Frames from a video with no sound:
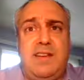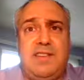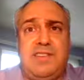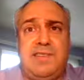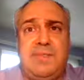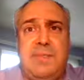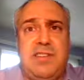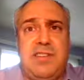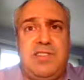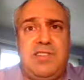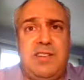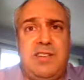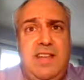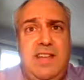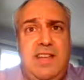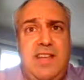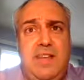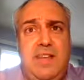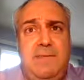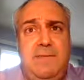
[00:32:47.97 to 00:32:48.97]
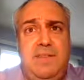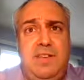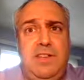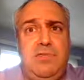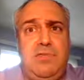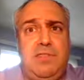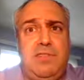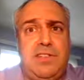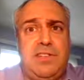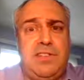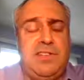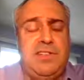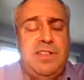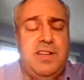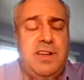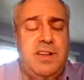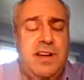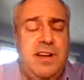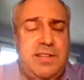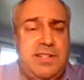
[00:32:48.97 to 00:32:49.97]
especially if you touch the
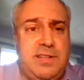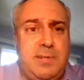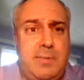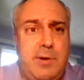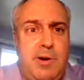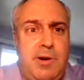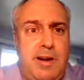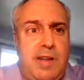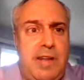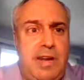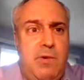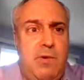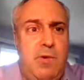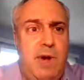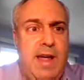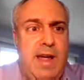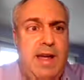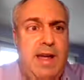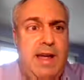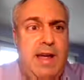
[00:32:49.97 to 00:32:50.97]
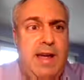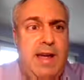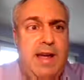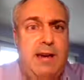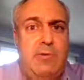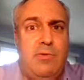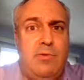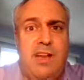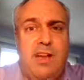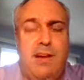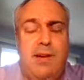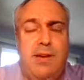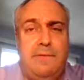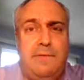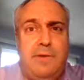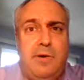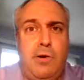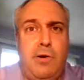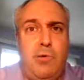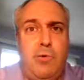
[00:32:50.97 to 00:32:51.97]
customer in any way, I don't care
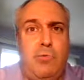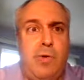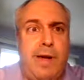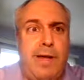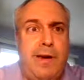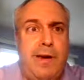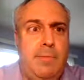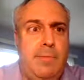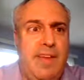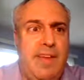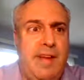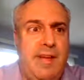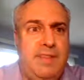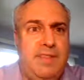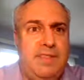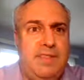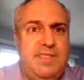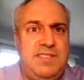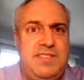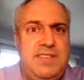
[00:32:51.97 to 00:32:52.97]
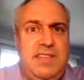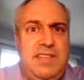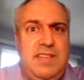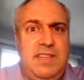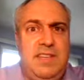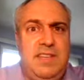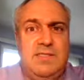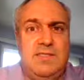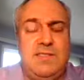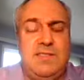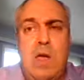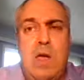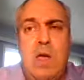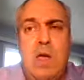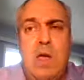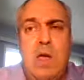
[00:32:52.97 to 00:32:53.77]
if you're a writer behind the scenes